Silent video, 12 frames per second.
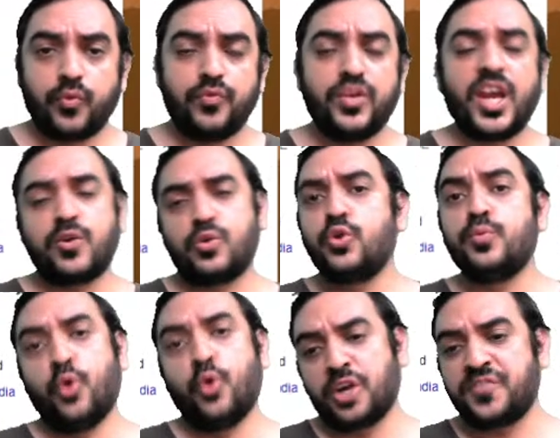We have to do
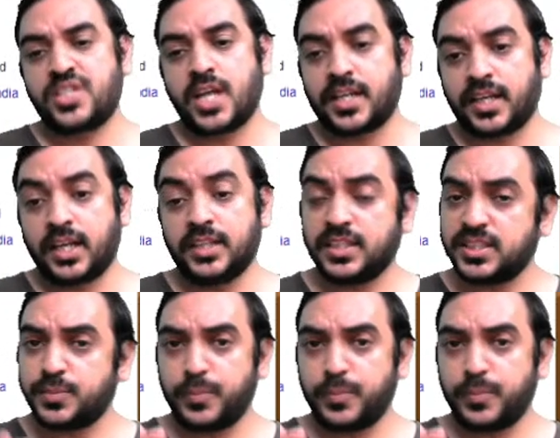more of chart analysis,